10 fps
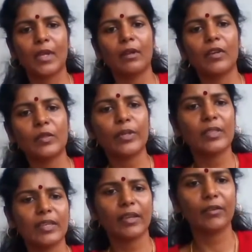recipe is
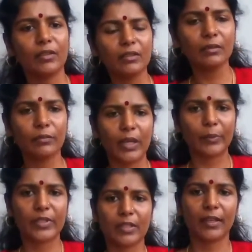there on the
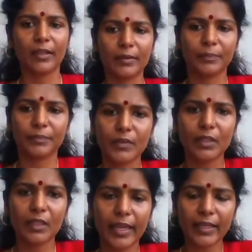website.
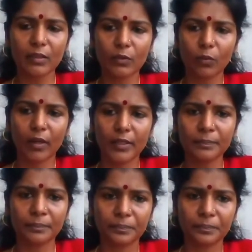The next one.